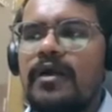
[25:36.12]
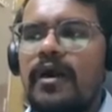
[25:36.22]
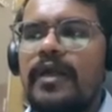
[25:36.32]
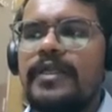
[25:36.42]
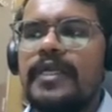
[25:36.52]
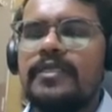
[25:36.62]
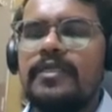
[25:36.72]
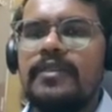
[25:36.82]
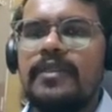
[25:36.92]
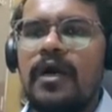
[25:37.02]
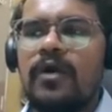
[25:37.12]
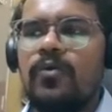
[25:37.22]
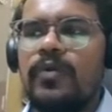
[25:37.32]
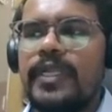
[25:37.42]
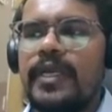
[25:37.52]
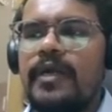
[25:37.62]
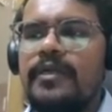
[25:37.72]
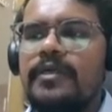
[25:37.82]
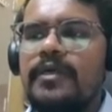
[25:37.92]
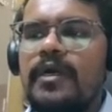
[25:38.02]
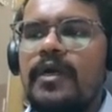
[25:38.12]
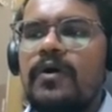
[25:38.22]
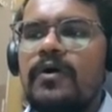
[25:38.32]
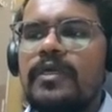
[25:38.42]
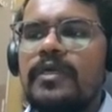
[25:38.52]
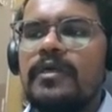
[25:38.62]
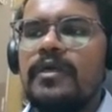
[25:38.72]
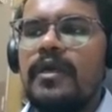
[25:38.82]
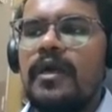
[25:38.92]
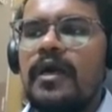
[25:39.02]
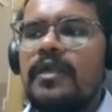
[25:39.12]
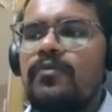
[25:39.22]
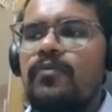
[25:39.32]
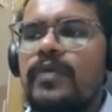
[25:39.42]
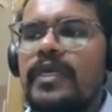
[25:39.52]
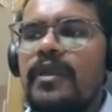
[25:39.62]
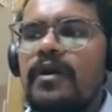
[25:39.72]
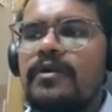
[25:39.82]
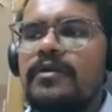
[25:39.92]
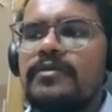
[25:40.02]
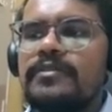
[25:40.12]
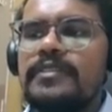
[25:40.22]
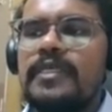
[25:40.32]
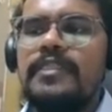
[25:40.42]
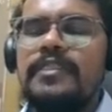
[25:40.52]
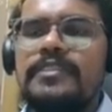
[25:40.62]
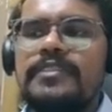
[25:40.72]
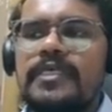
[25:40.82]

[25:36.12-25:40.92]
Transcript: contact and that account record. Okay, and we cannot send these